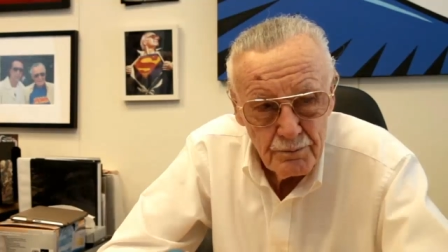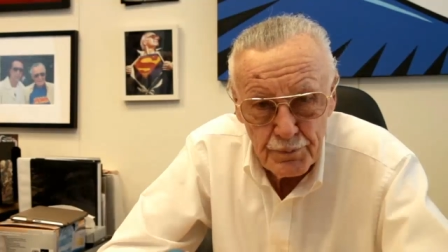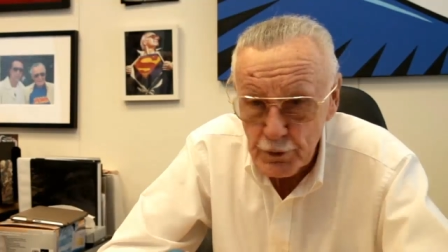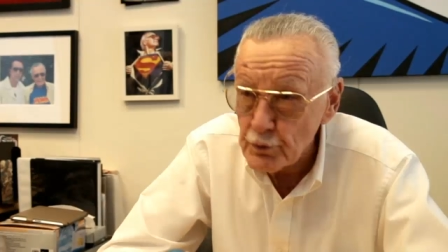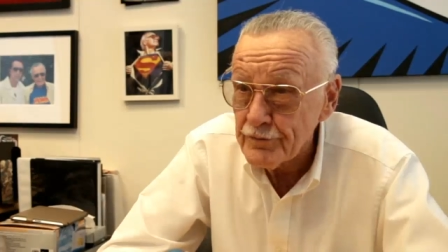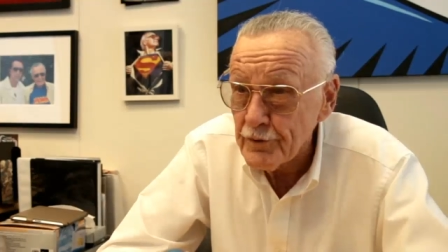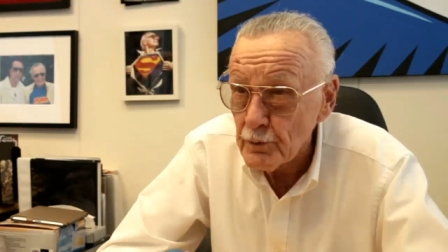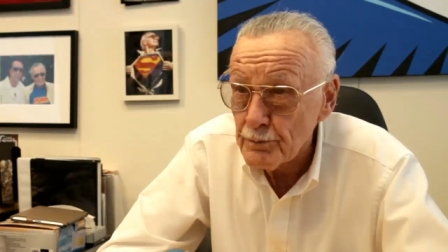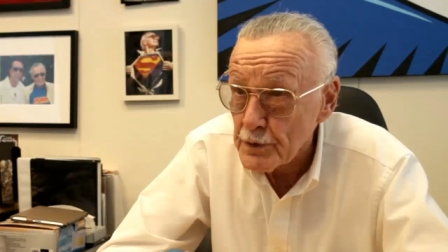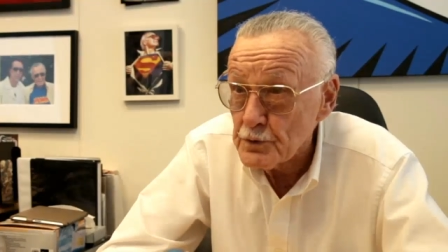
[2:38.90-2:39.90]

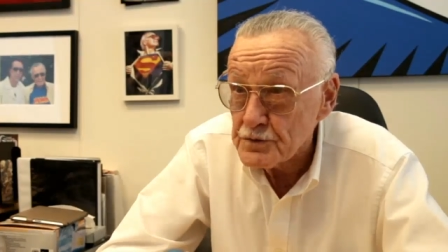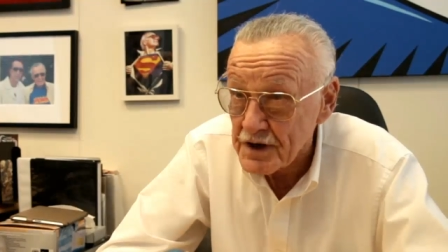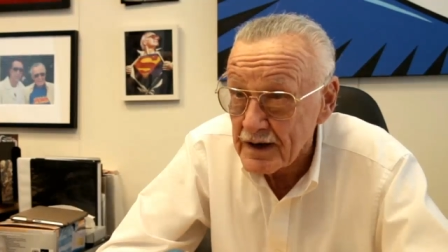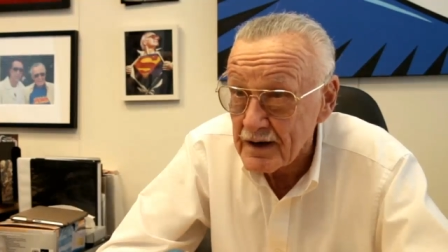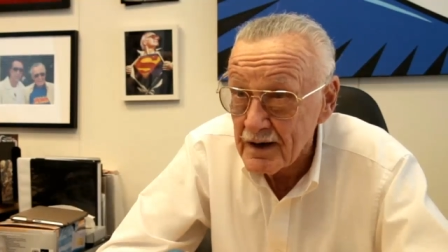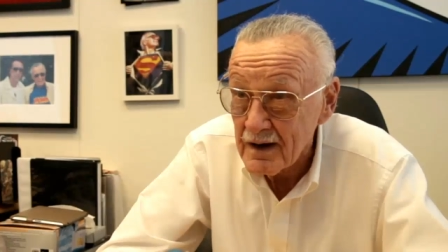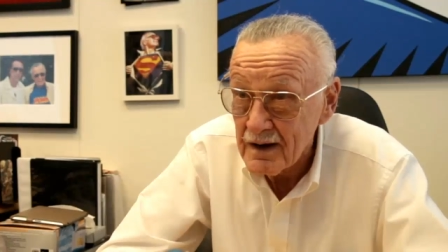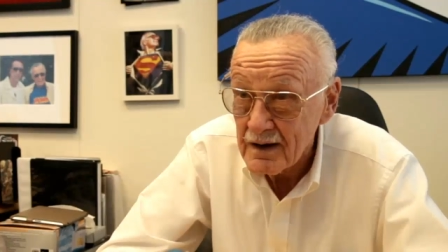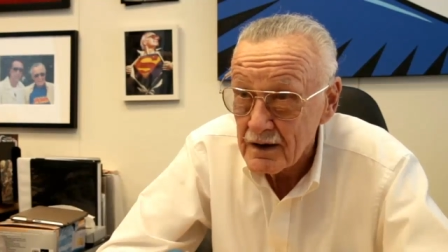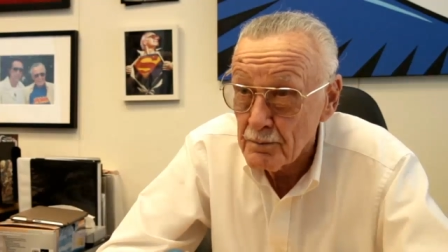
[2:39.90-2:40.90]
beautiful music,
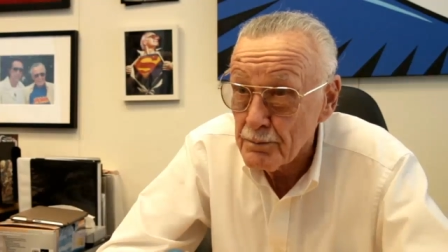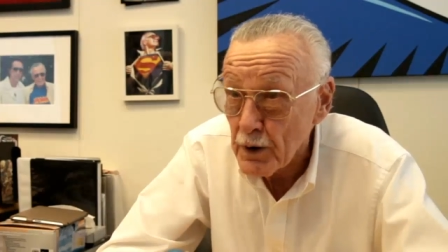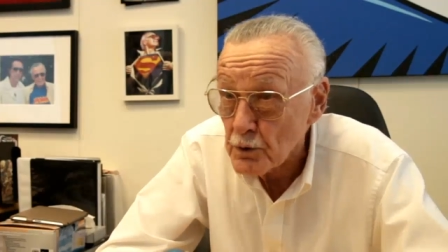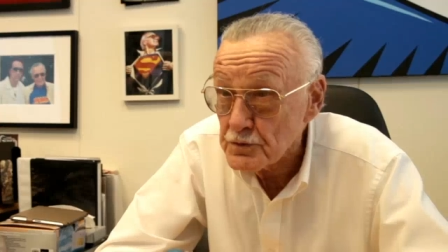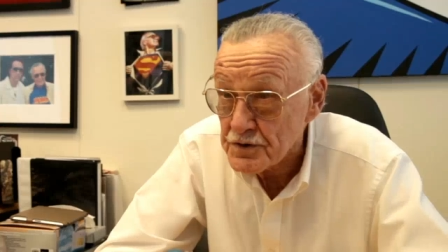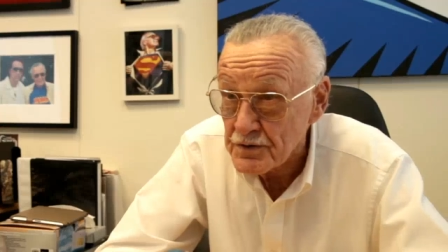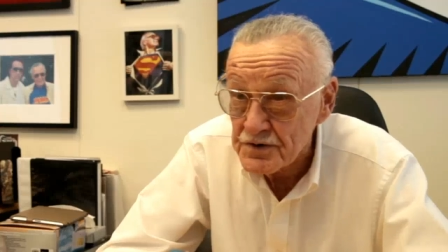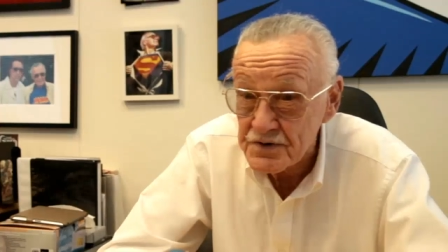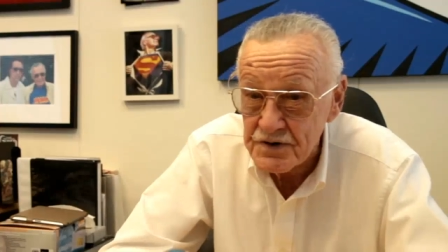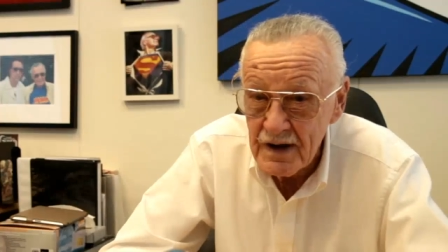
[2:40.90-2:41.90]

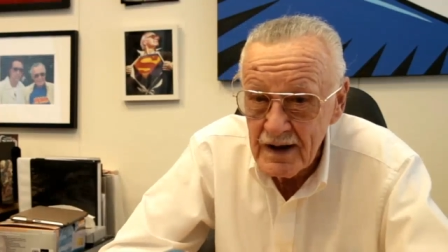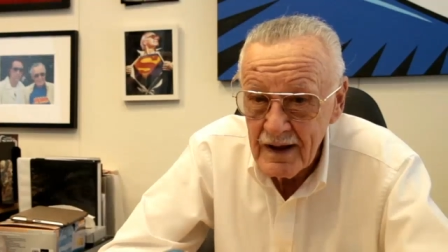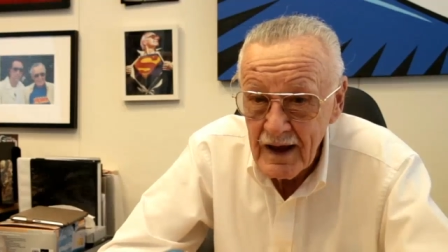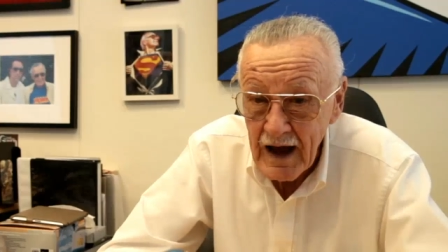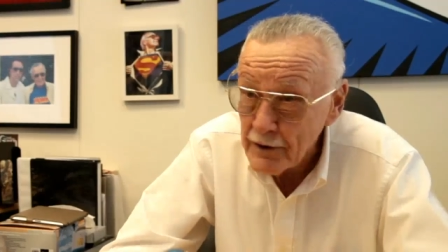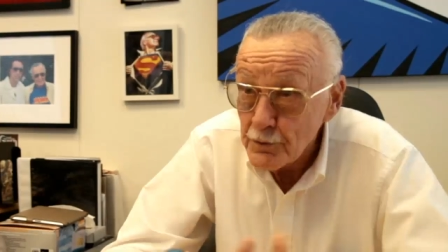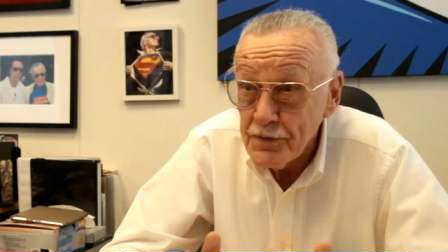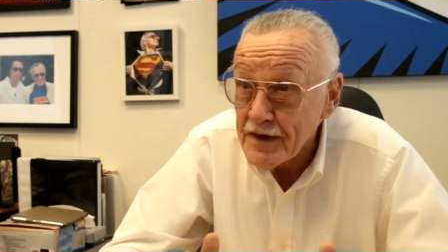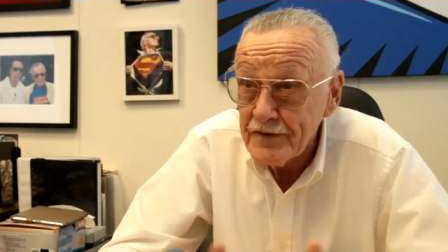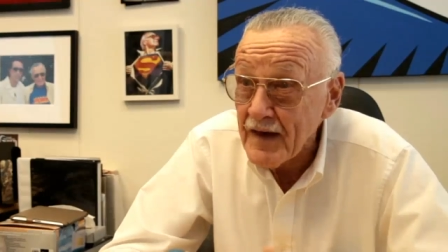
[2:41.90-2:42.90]
composers, I don't
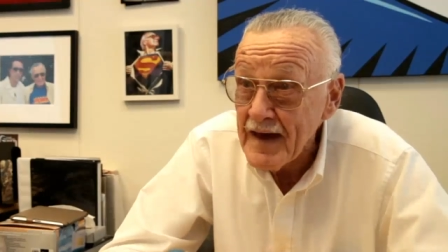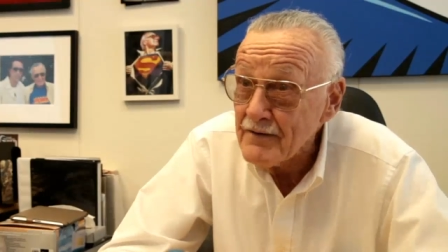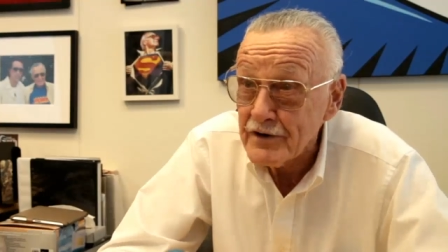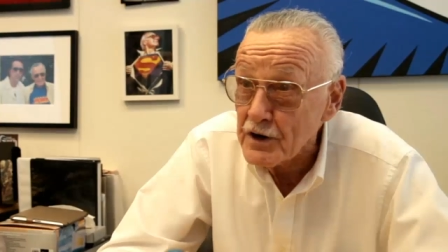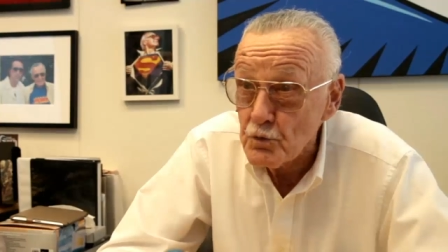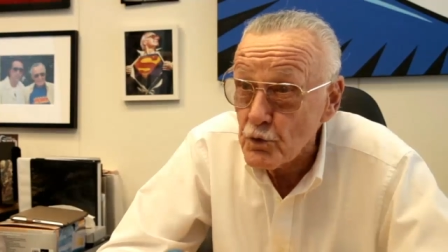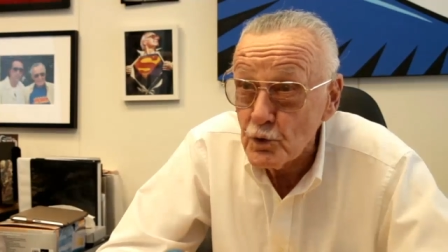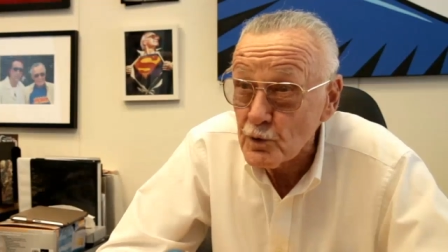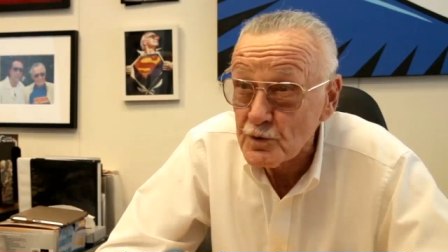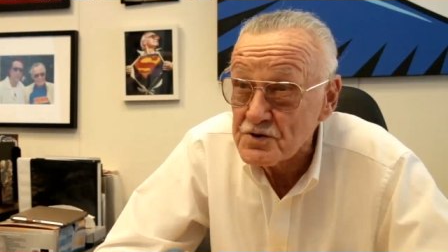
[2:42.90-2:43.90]
think they have any
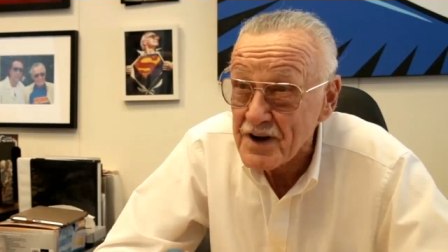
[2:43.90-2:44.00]
rules.